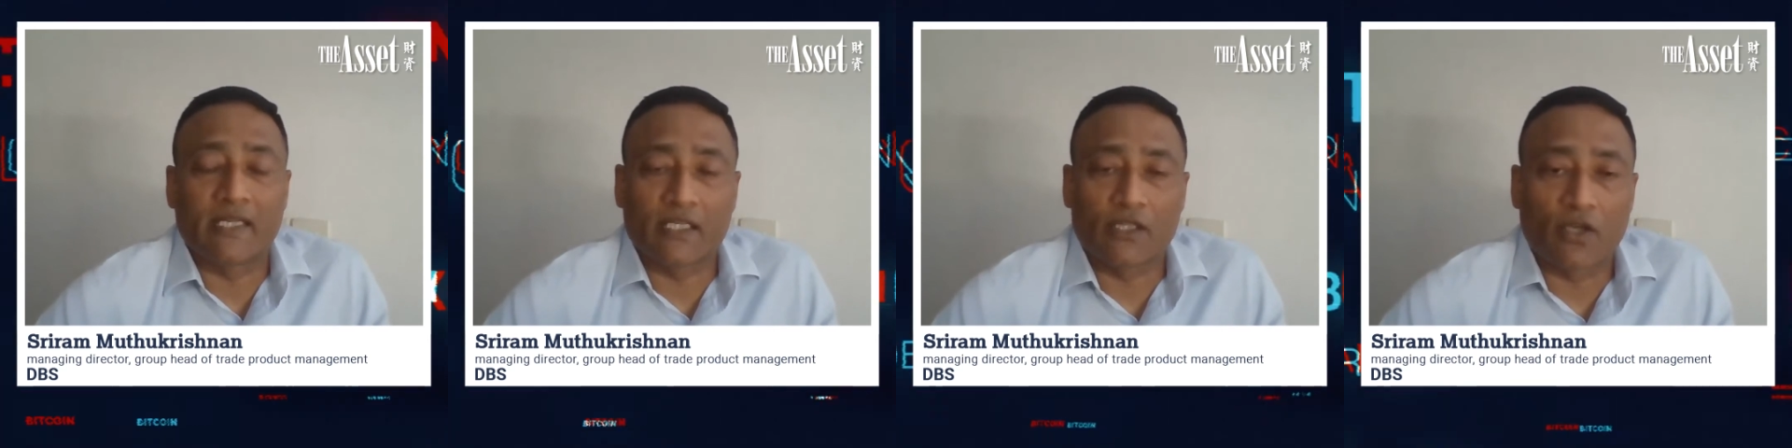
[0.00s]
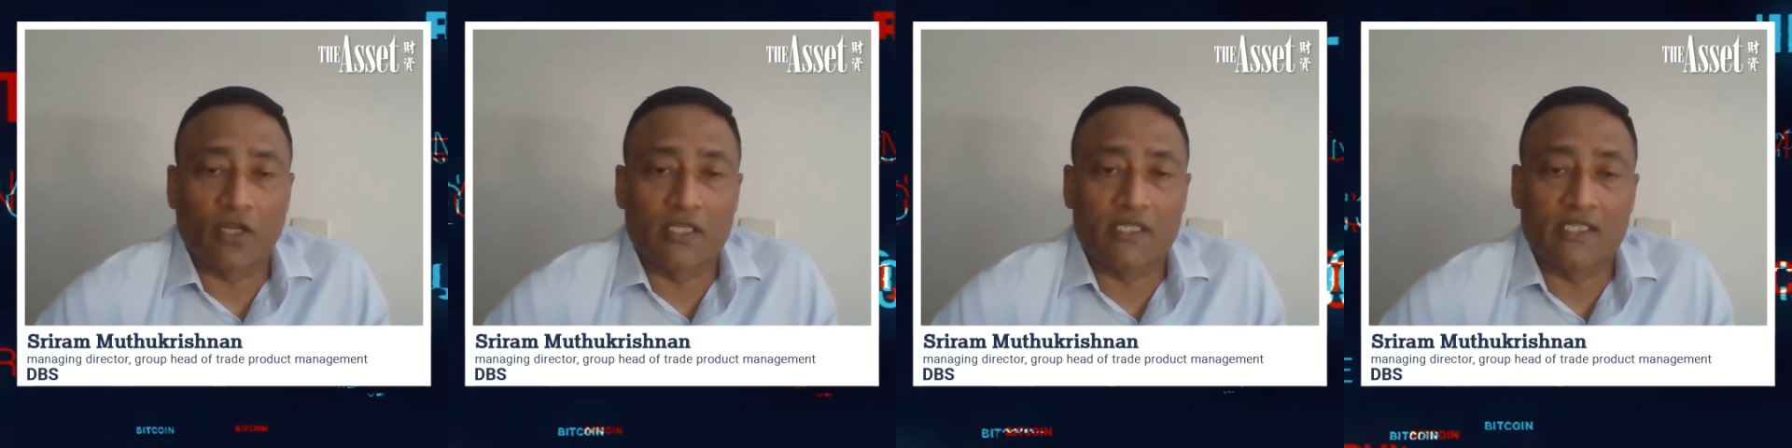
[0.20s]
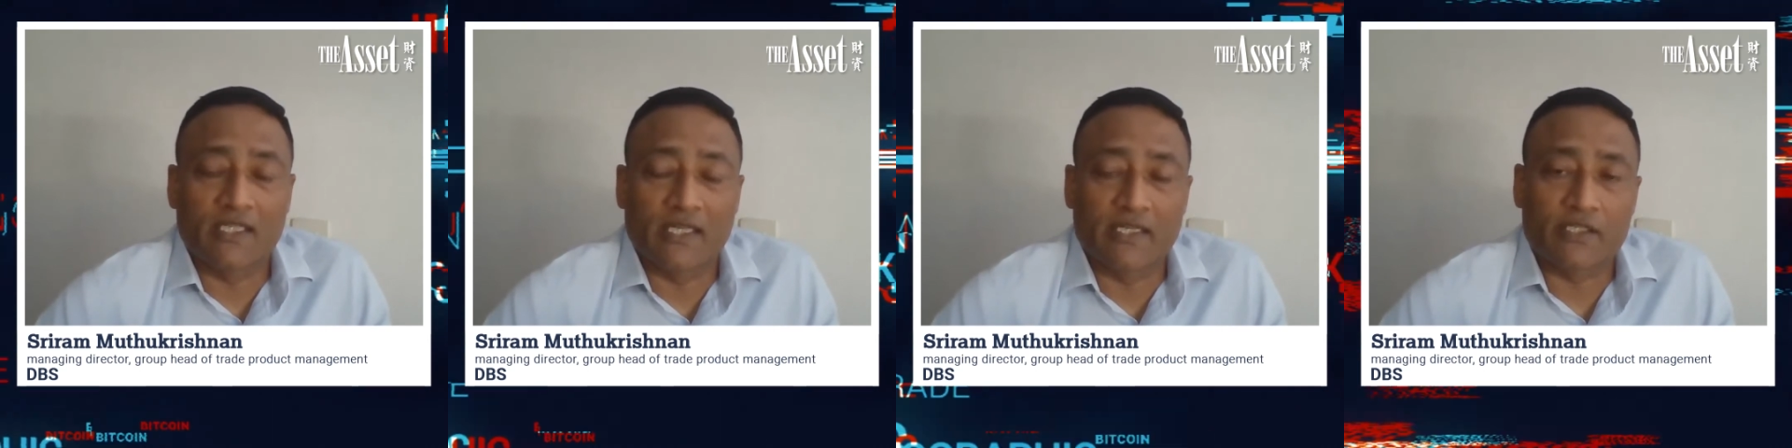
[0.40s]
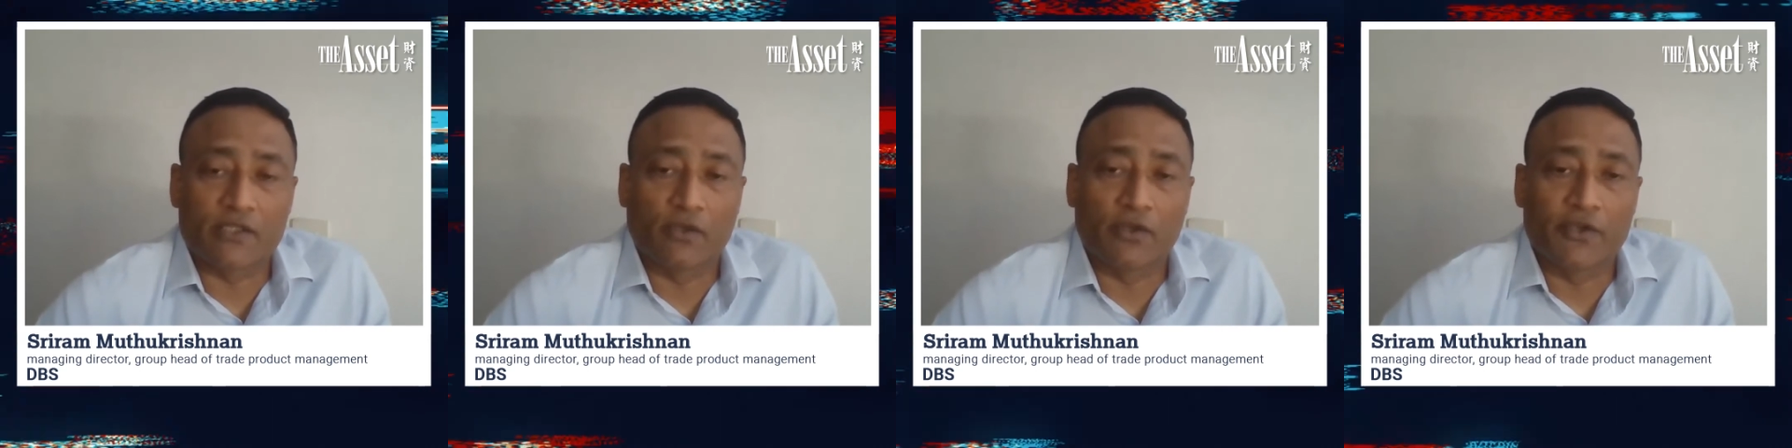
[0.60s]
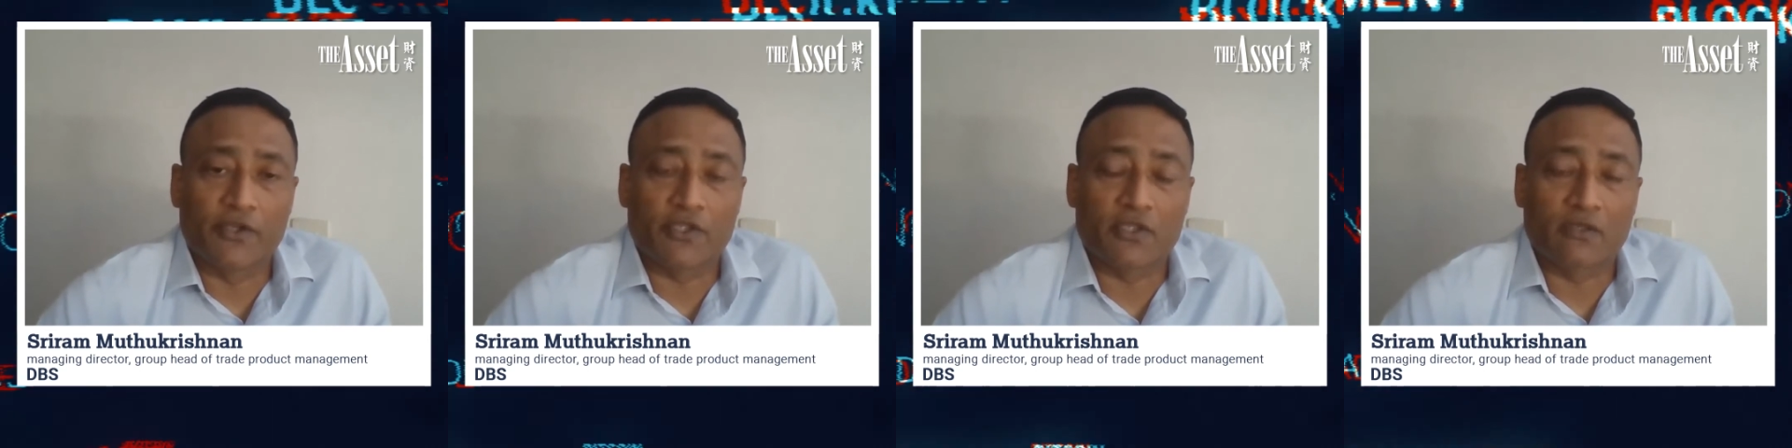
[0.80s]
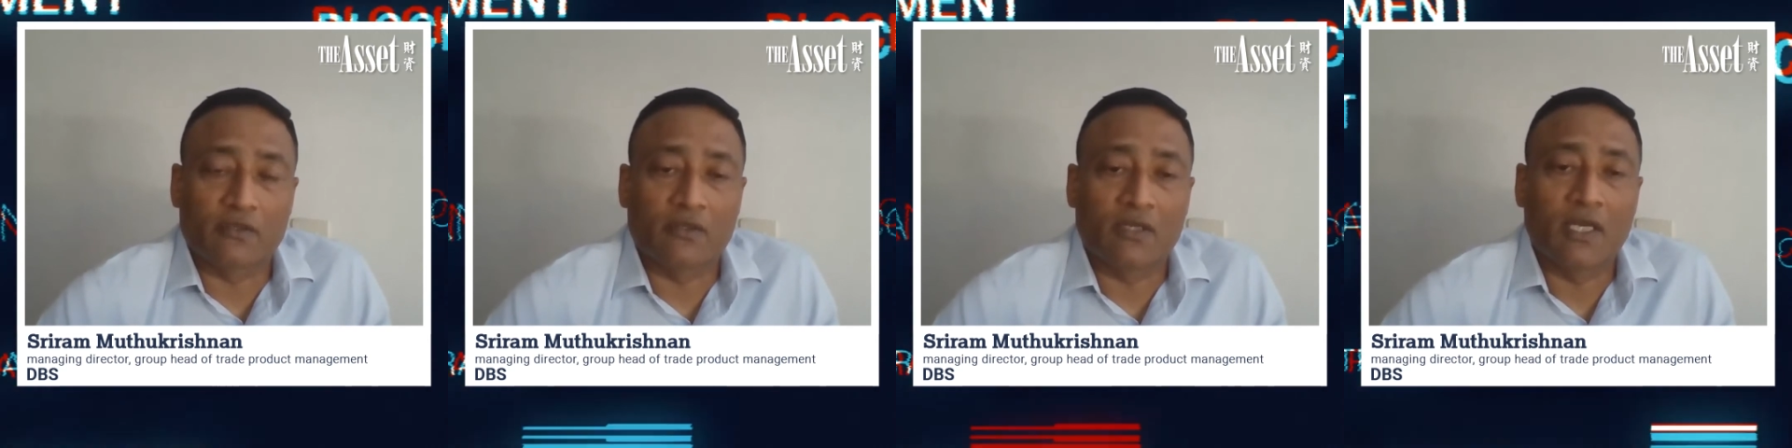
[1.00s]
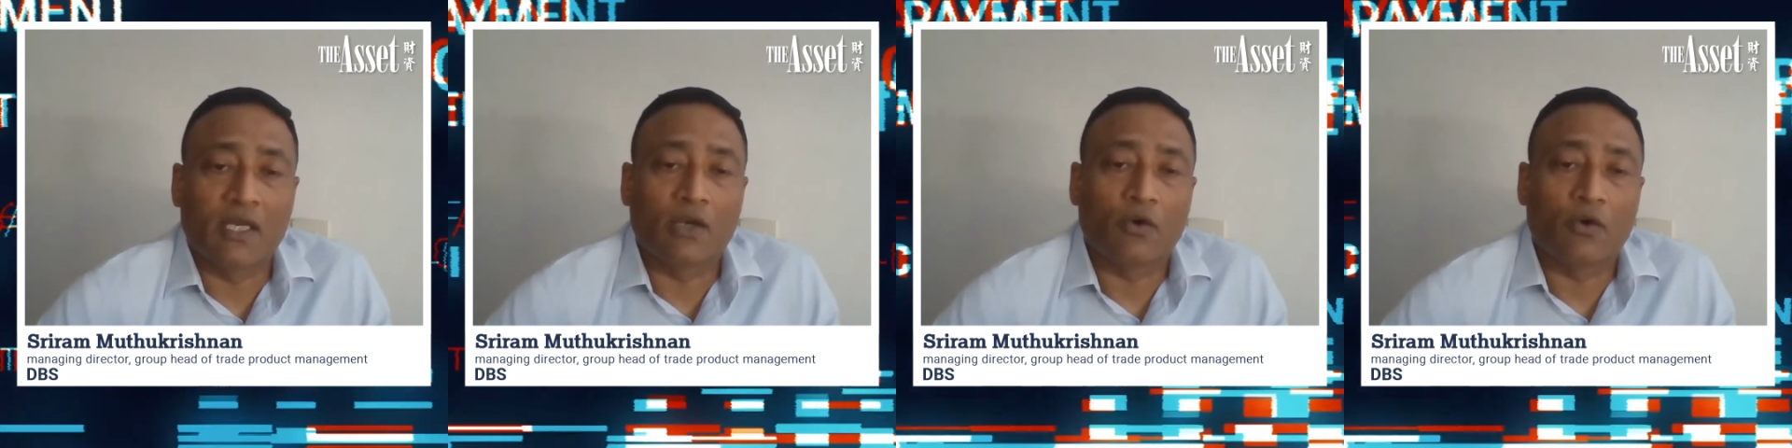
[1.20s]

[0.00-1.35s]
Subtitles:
technology-led solution